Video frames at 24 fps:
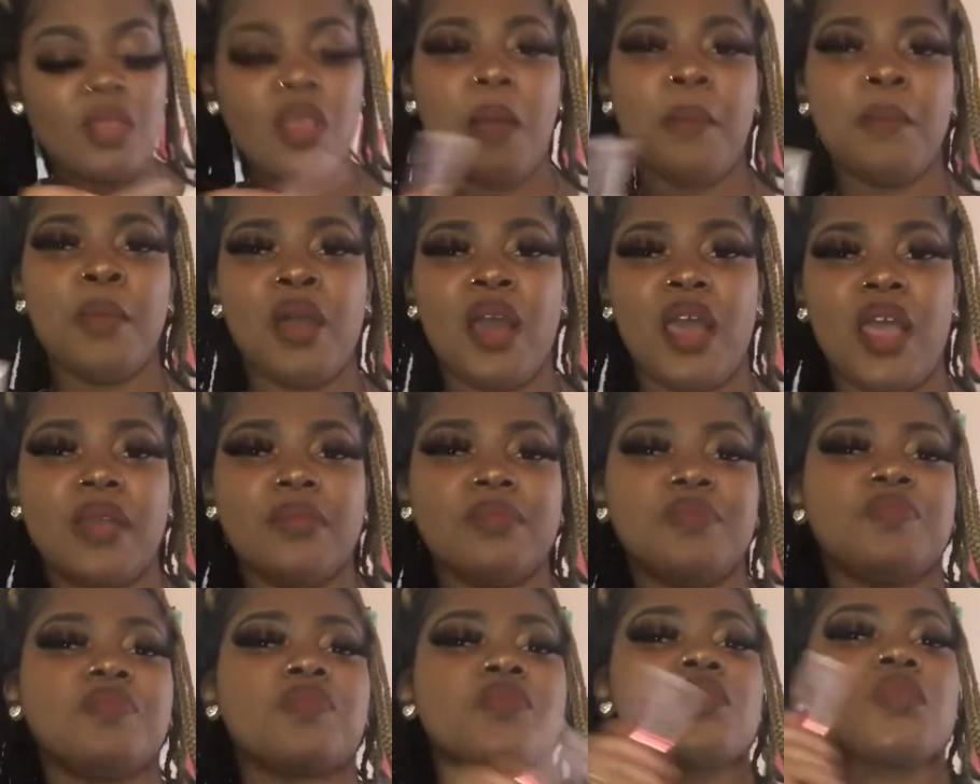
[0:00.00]
But
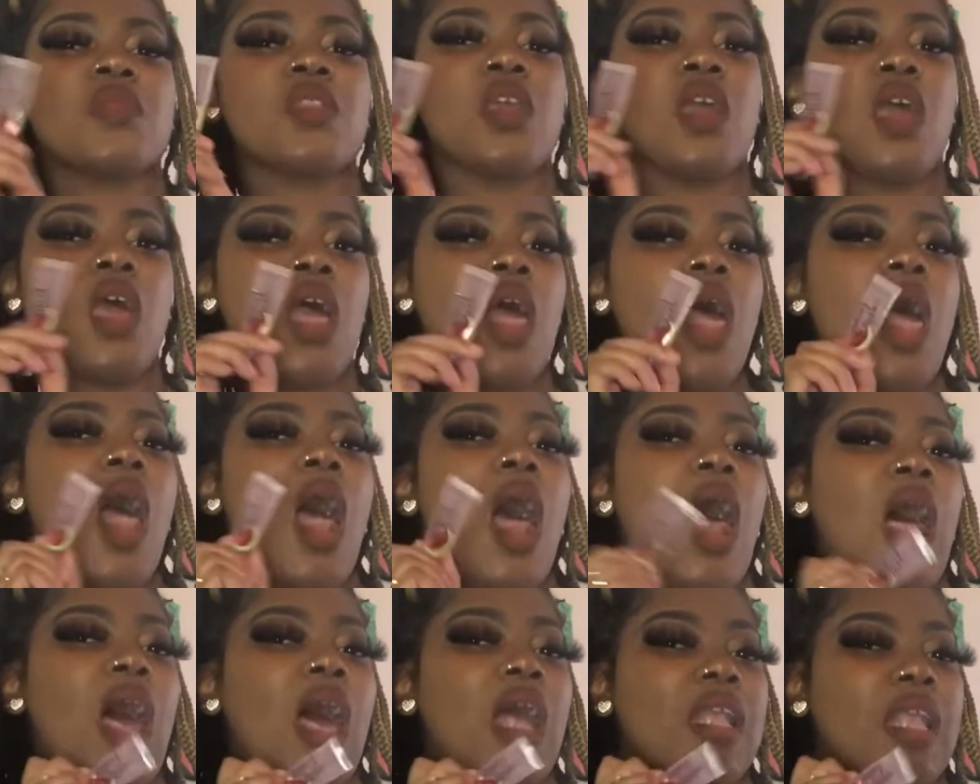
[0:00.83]

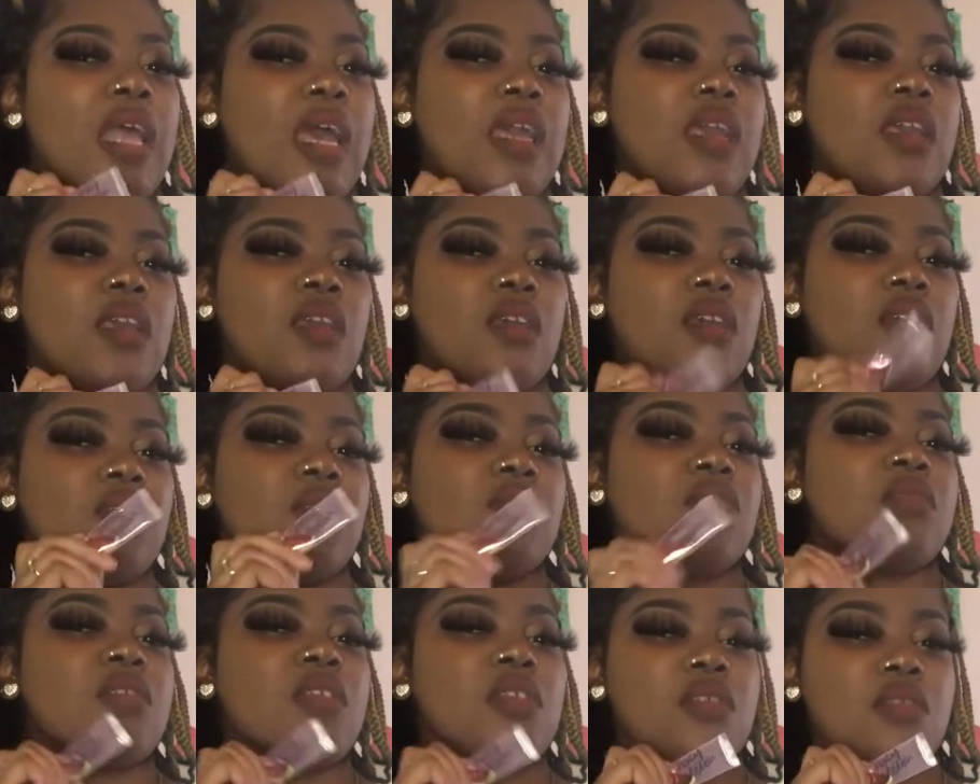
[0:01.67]
I like it.
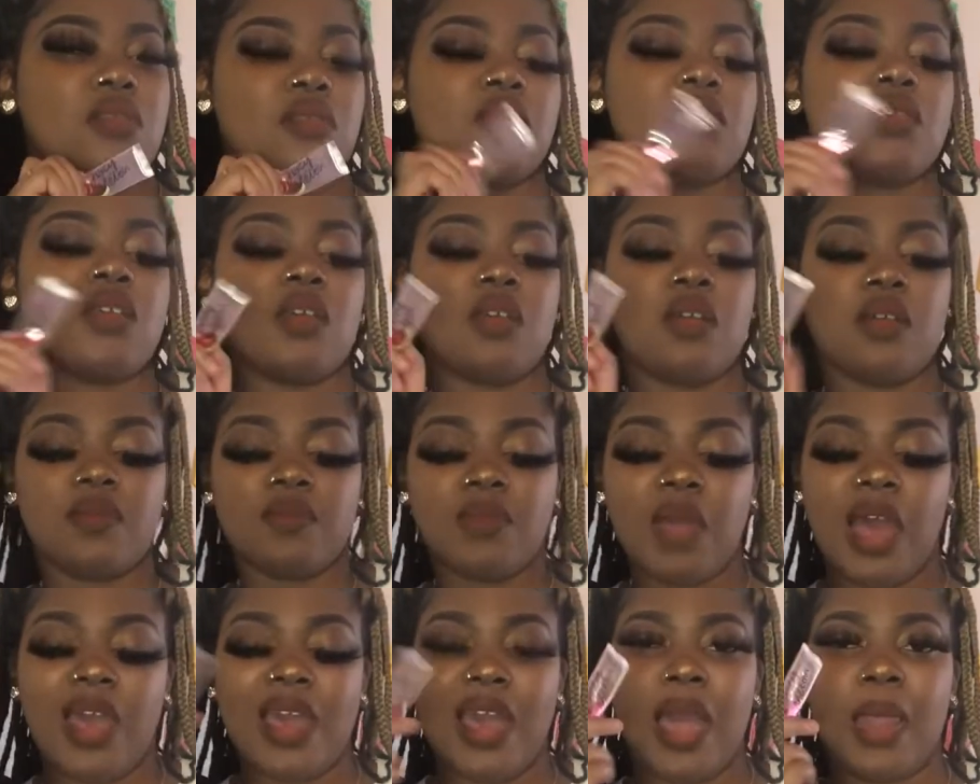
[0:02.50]
It's, yeah.
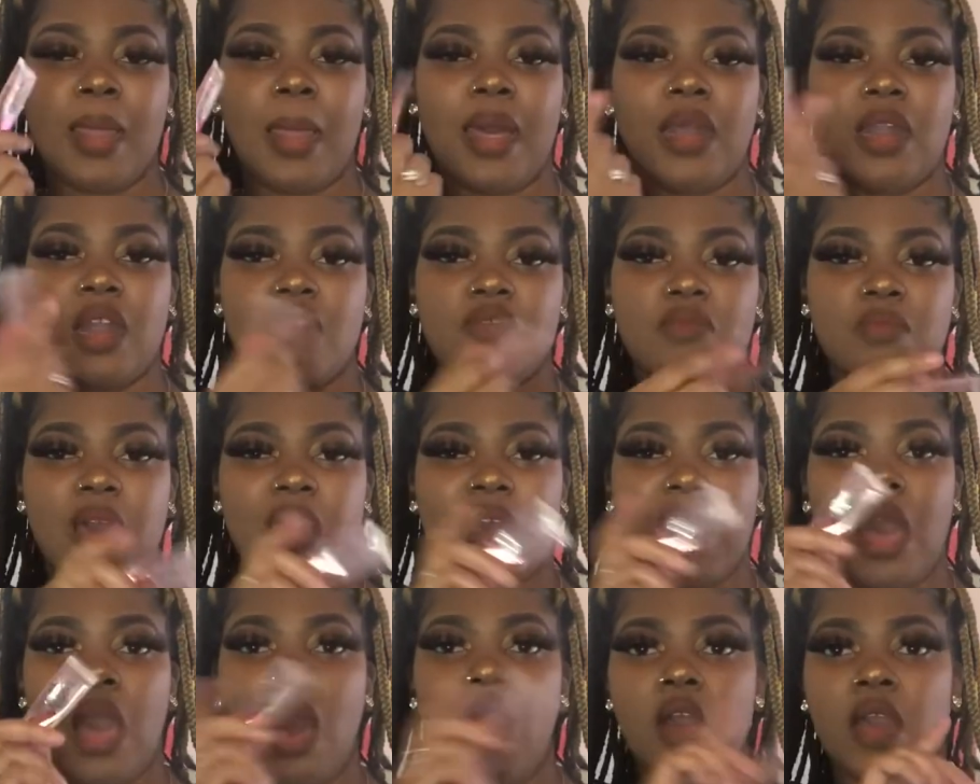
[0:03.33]
I got a lot of them. I
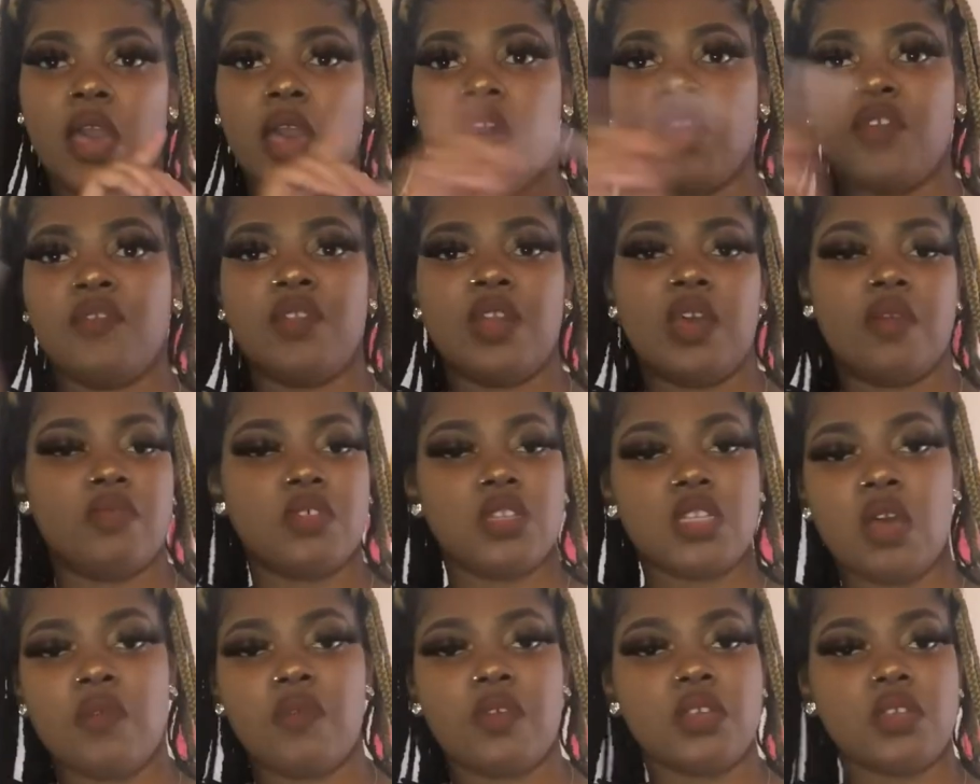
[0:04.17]
got all kind of flavors
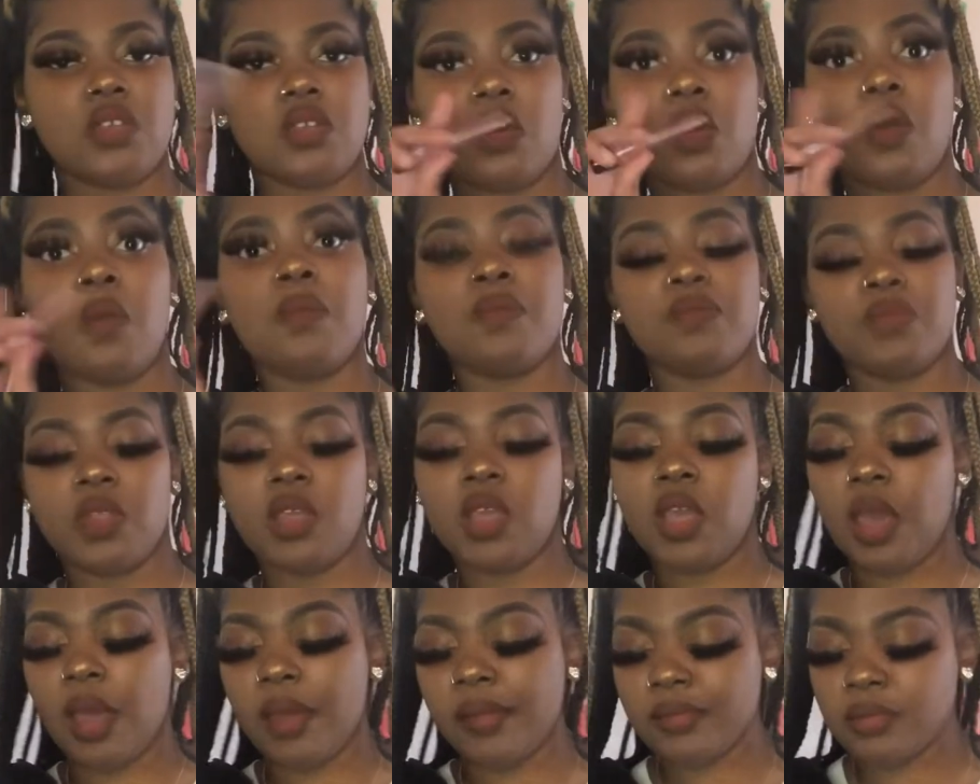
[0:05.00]
of it, so, yeah.